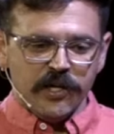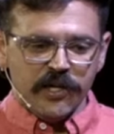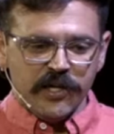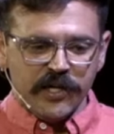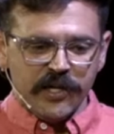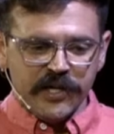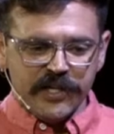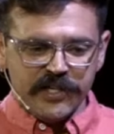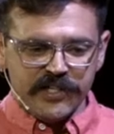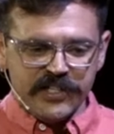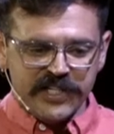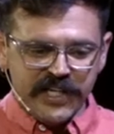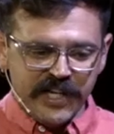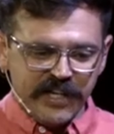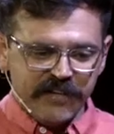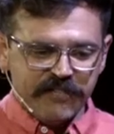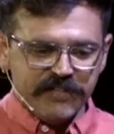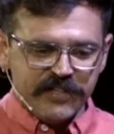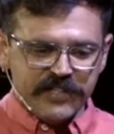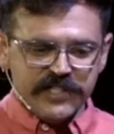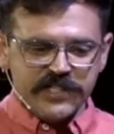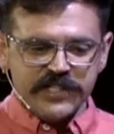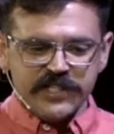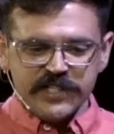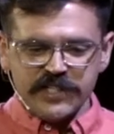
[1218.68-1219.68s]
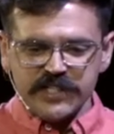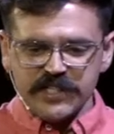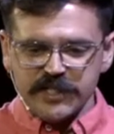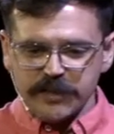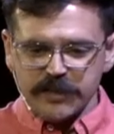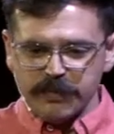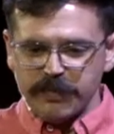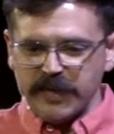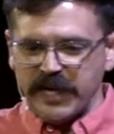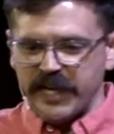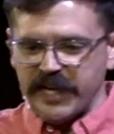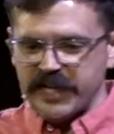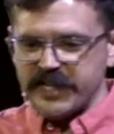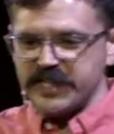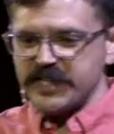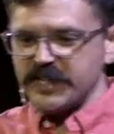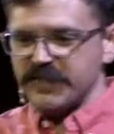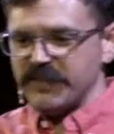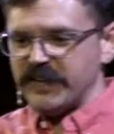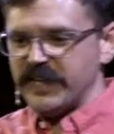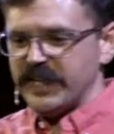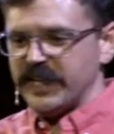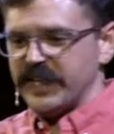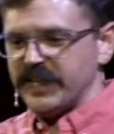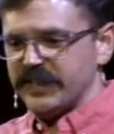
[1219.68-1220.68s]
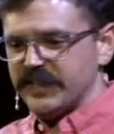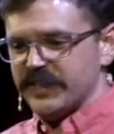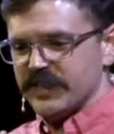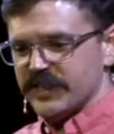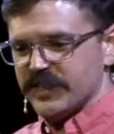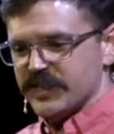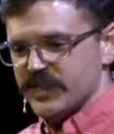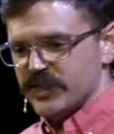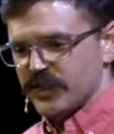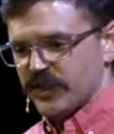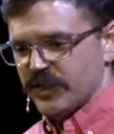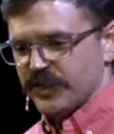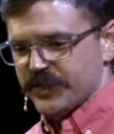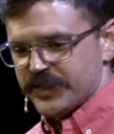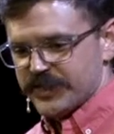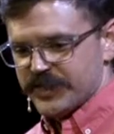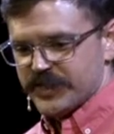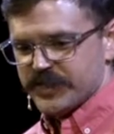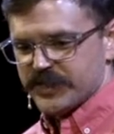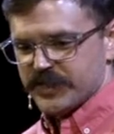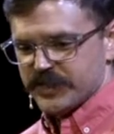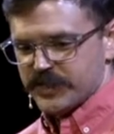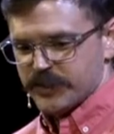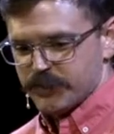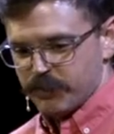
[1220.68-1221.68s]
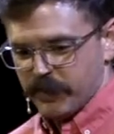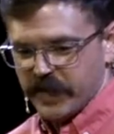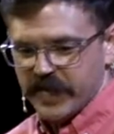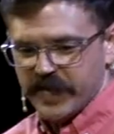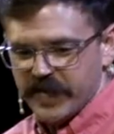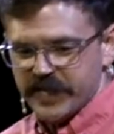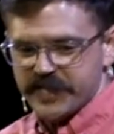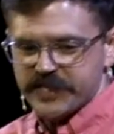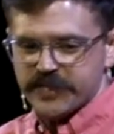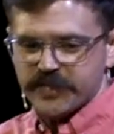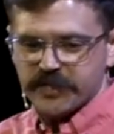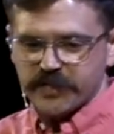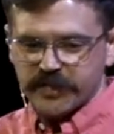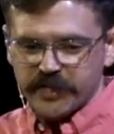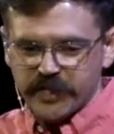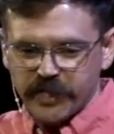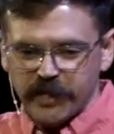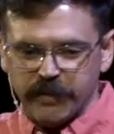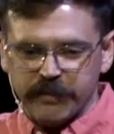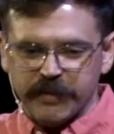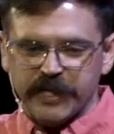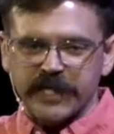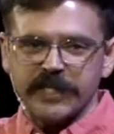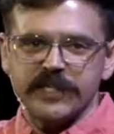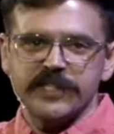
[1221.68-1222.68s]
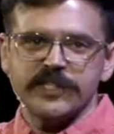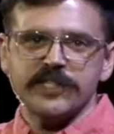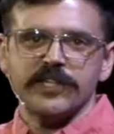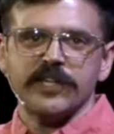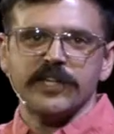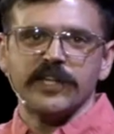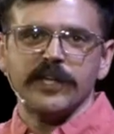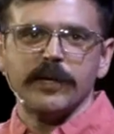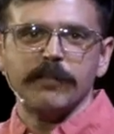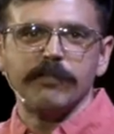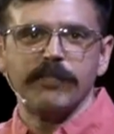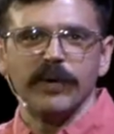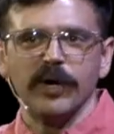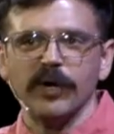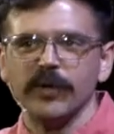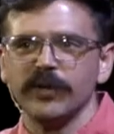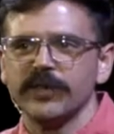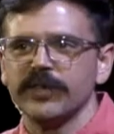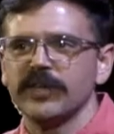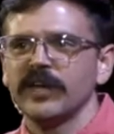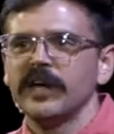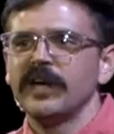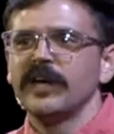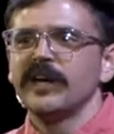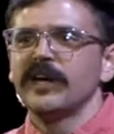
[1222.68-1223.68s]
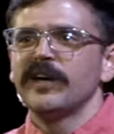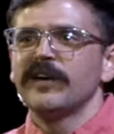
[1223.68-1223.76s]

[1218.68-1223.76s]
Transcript: And David's spies find out that Saul's spies are coming, so they both